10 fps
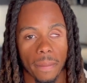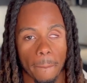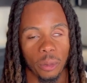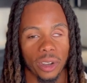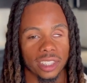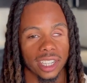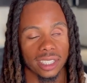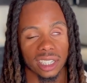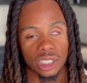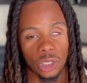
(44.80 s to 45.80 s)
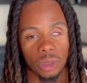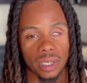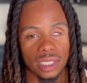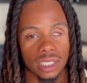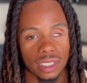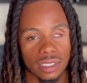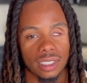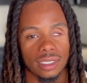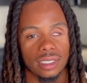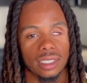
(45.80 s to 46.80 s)
One thing that I told myself
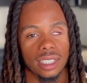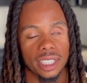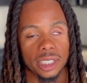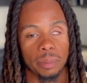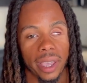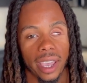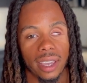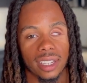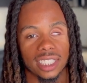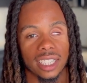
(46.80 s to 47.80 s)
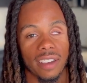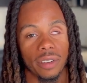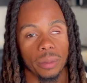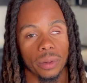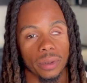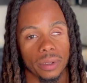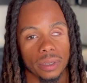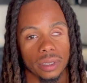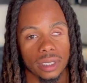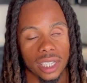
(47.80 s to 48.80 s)
is pain is inevitable
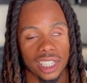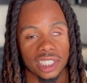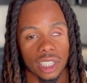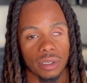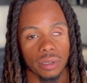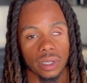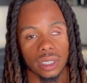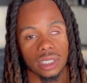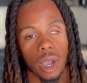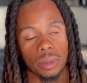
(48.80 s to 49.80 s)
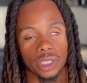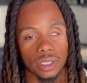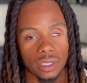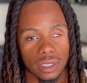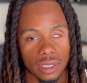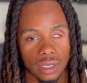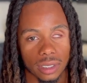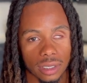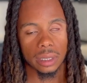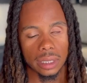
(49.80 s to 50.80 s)
and suffering is optional.
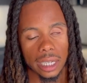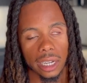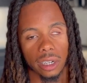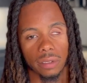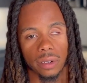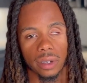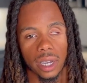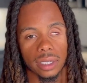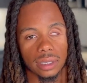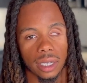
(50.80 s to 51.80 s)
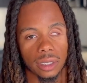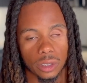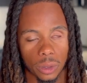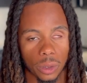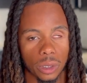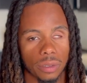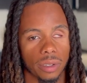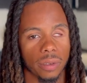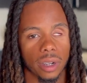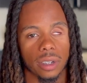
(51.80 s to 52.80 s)
However, I decided to go a different
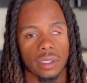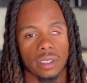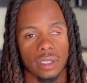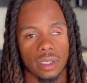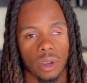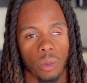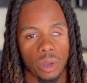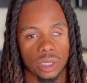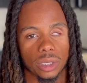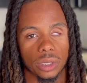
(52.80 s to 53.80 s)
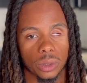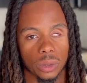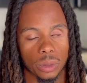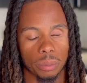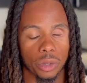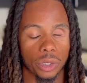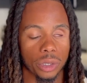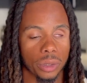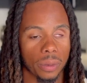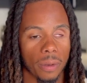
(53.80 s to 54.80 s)
route, went to
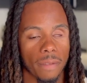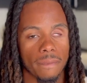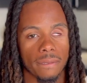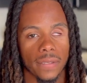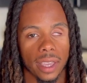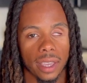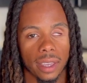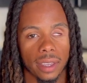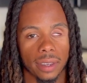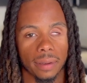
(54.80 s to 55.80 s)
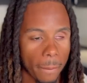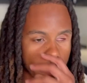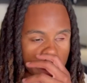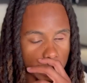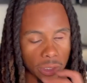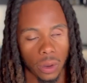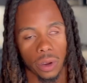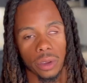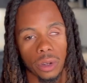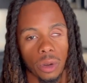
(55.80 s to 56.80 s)
Purdue and
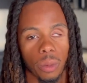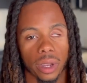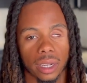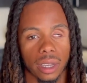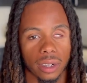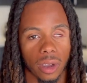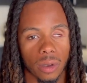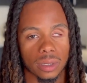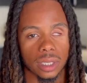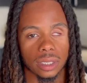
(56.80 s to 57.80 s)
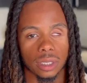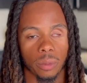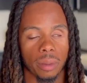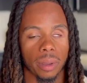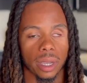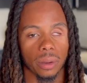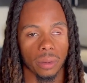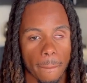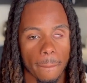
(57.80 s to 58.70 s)
started, working out in the off season, went back home.